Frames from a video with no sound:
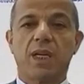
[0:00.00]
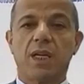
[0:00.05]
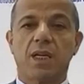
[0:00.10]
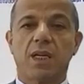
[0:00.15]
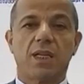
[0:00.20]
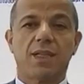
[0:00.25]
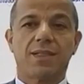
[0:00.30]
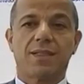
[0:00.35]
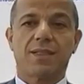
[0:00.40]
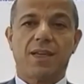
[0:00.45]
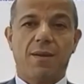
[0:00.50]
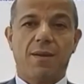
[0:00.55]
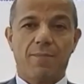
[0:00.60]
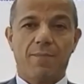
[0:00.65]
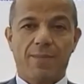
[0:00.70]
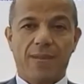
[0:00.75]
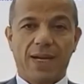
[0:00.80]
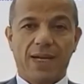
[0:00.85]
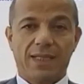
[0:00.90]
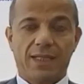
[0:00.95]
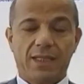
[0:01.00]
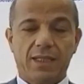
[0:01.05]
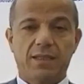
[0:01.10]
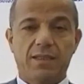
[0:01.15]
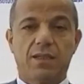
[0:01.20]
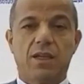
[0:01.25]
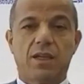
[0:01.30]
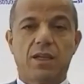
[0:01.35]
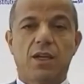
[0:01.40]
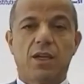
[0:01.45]
is impacted.
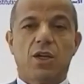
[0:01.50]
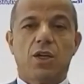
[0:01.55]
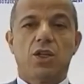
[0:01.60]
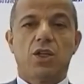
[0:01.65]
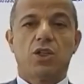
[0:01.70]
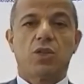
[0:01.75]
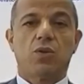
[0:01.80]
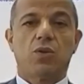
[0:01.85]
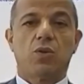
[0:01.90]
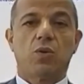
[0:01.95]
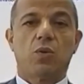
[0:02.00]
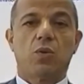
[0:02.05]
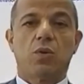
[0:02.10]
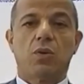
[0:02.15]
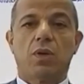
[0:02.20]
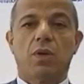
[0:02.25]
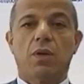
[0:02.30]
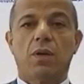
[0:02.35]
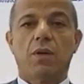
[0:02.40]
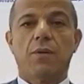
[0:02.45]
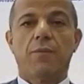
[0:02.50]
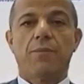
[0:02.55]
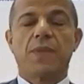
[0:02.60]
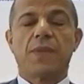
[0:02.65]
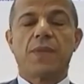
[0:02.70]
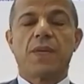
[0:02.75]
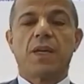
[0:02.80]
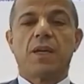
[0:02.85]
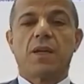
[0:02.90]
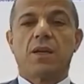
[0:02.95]
So
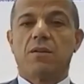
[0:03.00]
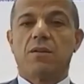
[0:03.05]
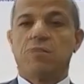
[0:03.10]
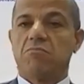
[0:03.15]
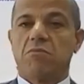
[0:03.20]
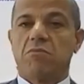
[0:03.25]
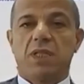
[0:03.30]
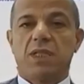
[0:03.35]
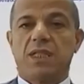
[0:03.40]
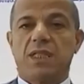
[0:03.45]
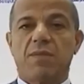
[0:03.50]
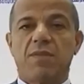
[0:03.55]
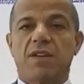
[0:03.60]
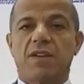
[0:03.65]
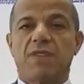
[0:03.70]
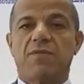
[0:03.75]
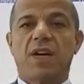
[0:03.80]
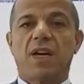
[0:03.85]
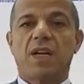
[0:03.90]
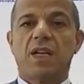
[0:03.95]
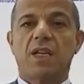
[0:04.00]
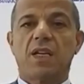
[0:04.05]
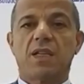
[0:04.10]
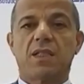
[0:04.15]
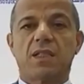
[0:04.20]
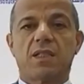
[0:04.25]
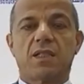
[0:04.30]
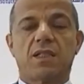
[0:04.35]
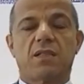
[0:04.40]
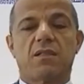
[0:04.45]
Islamic
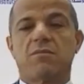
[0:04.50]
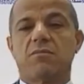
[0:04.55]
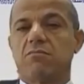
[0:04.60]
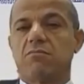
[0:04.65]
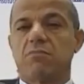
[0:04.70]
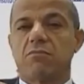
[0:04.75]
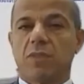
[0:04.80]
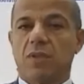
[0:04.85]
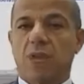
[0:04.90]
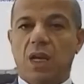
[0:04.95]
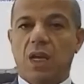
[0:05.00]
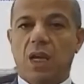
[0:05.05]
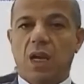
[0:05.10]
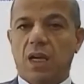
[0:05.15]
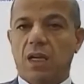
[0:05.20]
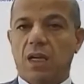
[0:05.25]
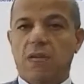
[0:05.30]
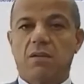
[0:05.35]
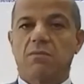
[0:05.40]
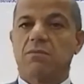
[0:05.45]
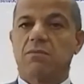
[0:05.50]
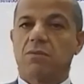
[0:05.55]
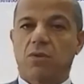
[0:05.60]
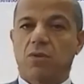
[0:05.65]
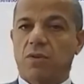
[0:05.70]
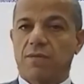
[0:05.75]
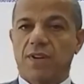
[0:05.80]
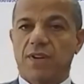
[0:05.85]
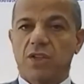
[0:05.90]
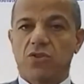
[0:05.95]
finance, like
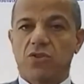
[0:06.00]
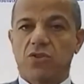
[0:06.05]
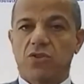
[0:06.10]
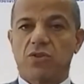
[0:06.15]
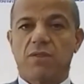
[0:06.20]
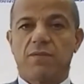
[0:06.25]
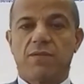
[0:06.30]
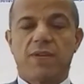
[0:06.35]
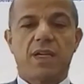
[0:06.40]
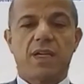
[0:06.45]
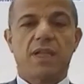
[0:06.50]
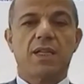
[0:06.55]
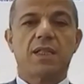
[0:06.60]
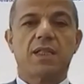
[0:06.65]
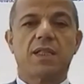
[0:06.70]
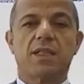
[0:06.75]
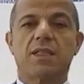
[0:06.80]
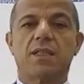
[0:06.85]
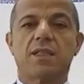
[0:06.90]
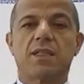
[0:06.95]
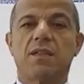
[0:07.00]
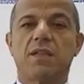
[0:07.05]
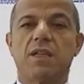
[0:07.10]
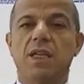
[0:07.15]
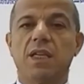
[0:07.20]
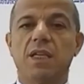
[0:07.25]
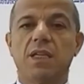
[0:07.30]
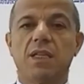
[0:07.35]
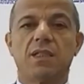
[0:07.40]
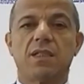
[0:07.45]
conventional finance,
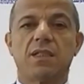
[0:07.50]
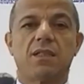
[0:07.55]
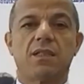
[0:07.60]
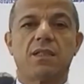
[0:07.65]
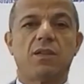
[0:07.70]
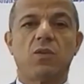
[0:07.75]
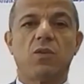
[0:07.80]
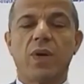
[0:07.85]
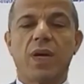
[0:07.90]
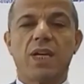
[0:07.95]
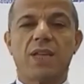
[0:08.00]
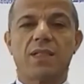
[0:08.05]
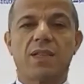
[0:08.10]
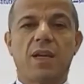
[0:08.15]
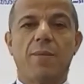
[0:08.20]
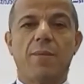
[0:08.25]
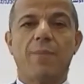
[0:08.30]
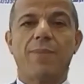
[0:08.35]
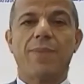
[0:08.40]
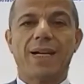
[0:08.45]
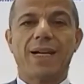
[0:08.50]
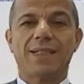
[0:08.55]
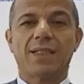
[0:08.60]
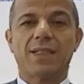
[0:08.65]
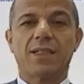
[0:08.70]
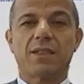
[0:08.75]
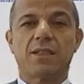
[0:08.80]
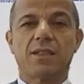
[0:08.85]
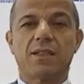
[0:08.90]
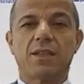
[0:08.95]
is in ways
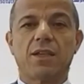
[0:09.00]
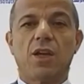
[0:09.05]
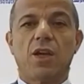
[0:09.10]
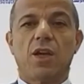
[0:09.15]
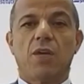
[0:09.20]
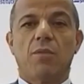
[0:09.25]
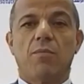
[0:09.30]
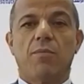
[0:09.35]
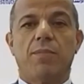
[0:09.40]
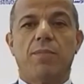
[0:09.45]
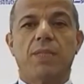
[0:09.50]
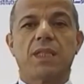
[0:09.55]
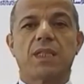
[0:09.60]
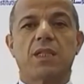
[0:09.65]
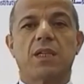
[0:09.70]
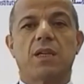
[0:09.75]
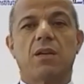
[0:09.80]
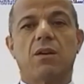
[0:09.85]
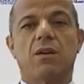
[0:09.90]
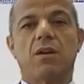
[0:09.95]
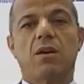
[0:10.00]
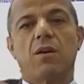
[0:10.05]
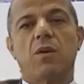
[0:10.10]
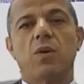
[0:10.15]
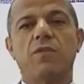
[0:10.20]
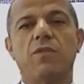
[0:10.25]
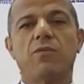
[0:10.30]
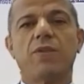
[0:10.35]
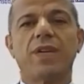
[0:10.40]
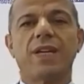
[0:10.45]
impacted. But
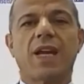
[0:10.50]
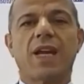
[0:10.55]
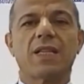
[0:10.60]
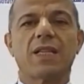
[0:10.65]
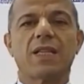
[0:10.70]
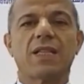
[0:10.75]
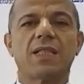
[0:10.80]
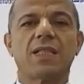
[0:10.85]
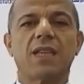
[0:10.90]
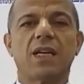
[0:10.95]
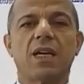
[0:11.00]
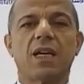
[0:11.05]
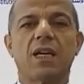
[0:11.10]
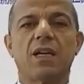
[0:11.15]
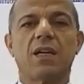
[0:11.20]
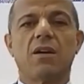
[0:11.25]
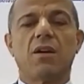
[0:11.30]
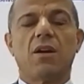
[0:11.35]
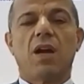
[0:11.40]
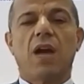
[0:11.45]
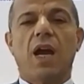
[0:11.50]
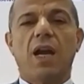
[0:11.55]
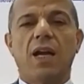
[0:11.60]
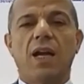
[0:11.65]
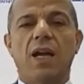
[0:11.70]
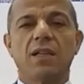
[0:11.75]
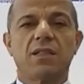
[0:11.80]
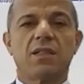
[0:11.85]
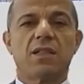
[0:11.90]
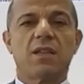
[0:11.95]
if we can say,
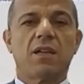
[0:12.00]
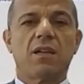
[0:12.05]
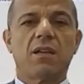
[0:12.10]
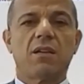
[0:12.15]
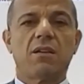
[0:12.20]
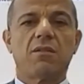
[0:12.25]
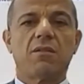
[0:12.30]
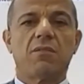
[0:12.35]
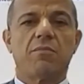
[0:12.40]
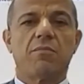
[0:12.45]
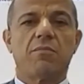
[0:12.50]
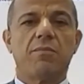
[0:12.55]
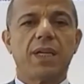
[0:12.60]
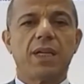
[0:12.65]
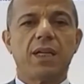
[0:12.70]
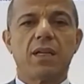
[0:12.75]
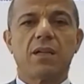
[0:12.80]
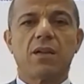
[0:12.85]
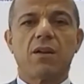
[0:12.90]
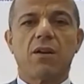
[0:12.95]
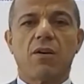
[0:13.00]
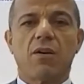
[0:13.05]
until beginning of